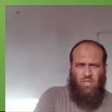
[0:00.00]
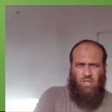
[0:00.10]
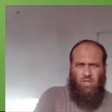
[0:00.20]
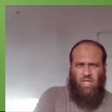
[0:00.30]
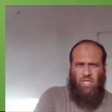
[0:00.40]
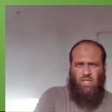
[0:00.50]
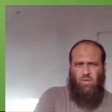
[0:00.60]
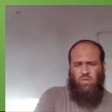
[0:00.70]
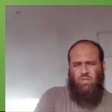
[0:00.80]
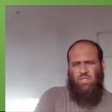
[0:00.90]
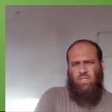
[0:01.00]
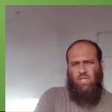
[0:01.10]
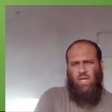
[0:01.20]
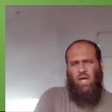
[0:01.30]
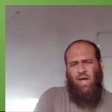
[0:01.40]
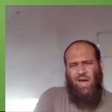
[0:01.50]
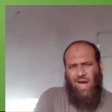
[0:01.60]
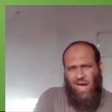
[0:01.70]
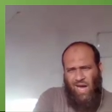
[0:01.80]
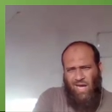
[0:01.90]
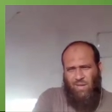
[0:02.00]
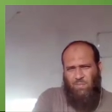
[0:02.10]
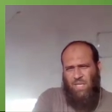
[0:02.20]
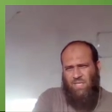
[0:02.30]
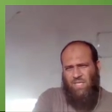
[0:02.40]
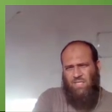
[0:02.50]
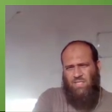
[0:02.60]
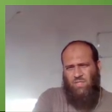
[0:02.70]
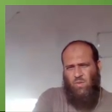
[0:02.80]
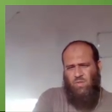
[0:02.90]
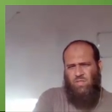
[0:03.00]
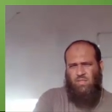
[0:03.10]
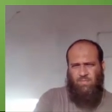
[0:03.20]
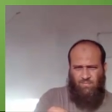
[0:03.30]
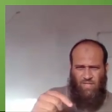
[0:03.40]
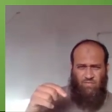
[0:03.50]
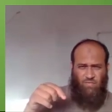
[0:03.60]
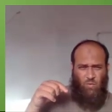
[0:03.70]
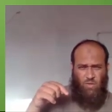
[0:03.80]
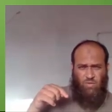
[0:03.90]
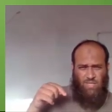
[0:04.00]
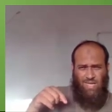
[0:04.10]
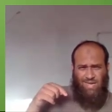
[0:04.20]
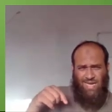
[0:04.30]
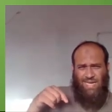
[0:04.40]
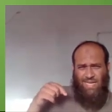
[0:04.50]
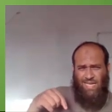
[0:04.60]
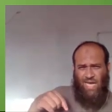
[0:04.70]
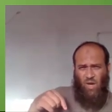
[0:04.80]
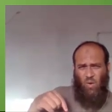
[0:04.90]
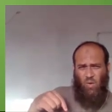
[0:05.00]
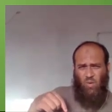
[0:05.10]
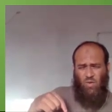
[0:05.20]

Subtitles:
you can use are pelting stones if you want to say right now.